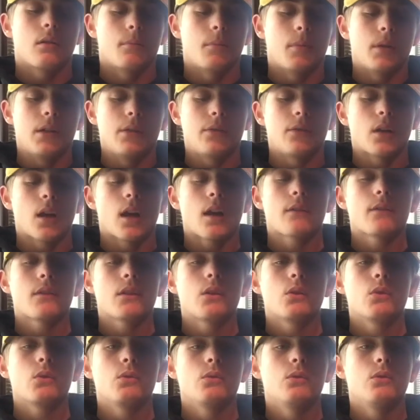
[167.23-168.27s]
but if you have
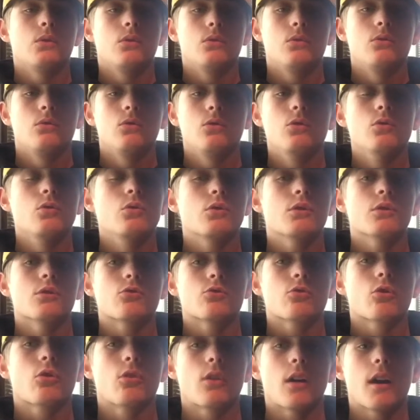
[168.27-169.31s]
to, use
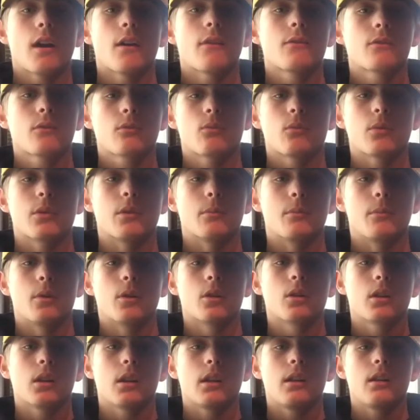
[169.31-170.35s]
Control F with the
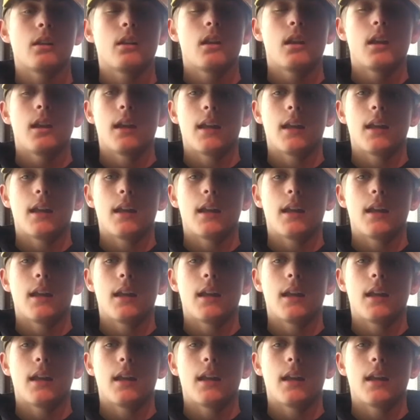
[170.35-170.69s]
booklet